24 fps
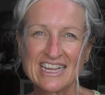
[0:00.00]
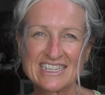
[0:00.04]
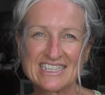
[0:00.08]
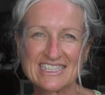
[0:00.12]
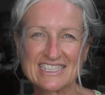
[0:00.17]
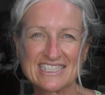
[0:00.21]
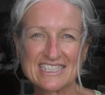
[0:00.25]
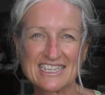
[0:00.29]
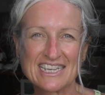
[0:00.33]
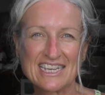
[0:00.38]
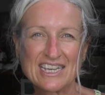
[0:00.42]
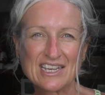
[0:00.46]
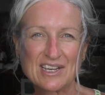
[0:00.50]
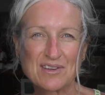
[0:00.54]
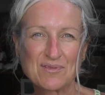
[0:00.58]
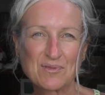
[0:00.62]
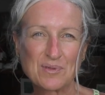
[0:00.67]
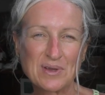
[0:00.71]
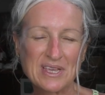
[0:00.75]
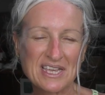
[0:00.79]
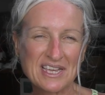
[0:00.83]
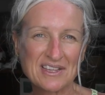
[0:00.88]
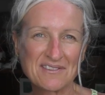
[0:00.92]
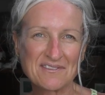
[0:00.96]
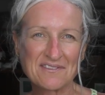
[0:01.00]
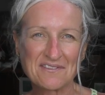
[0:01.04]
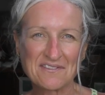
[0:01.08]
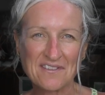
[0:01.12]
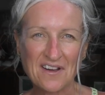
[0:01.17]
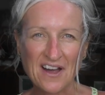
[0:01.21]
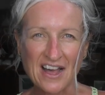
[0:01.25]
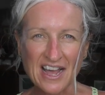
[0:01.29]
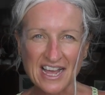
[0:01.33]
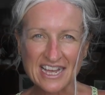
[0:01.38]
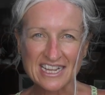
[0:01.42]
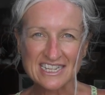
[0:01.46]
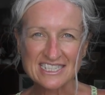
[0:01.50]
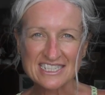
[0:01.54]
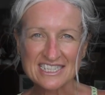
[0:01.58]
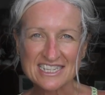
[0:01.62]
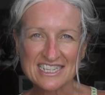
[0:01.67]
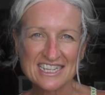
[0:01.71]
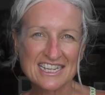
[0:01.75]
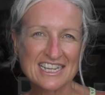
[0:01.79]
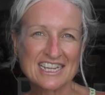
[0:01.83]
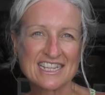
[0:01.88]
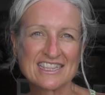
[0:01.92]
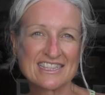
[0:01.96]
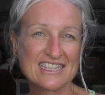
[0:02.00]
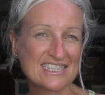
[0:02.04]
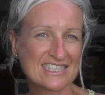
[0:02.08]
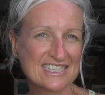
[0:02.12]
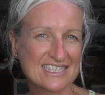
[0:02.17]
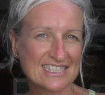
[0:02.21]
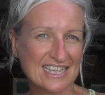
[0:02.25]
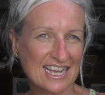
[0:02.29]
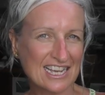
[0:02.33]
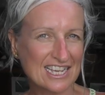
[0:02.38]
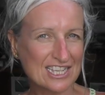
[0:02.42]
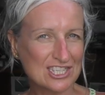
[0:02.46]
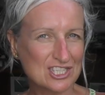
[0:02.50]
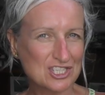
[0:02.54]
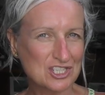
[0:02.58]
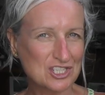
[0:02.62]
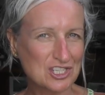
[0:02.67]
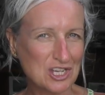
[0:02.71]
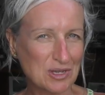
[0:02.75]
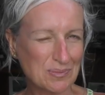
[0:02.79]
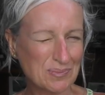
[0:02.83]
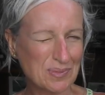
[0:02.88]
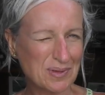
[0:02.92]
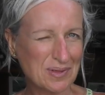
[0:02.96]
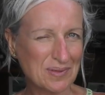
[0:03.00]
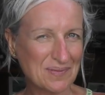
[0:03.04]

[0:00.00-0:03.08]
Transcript: to see if we can find this sunken ship.